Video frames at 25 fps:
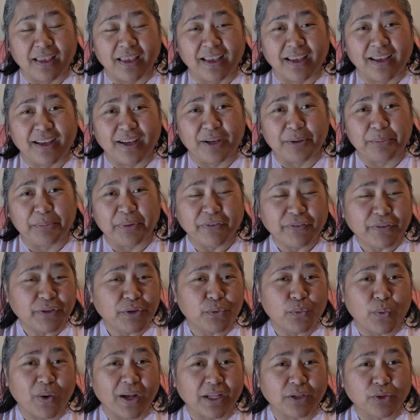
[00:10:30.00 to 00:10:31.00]
Buffalo
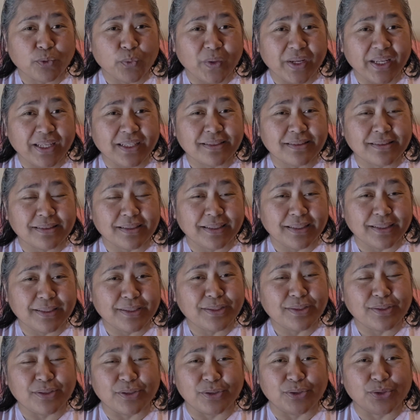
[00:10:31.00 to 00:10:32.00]
Wild Wings
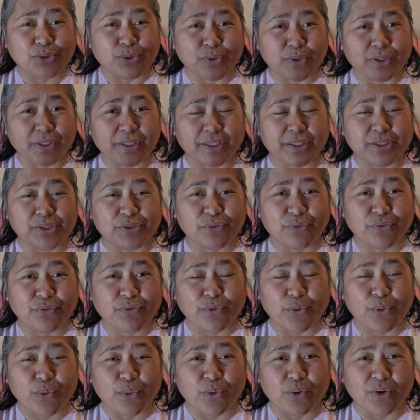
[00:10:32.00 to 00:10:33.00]
is notorious
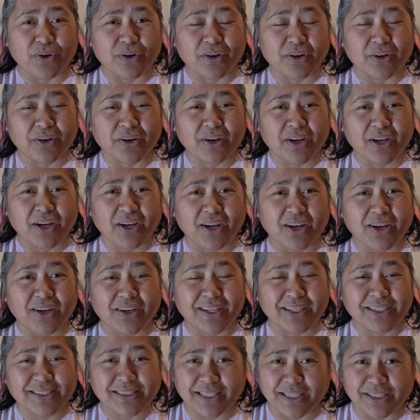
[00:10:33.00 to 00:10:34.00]
for
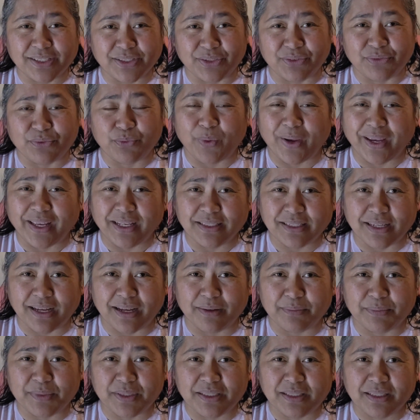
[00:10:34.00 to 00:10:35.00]
excessive wait
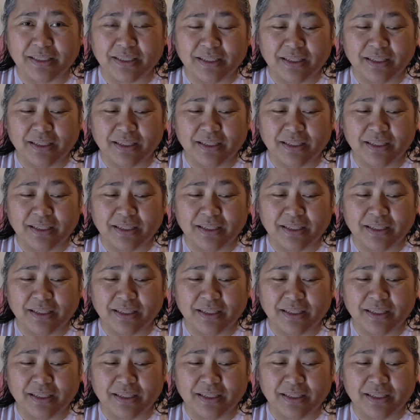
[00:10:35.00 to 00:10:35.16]
times.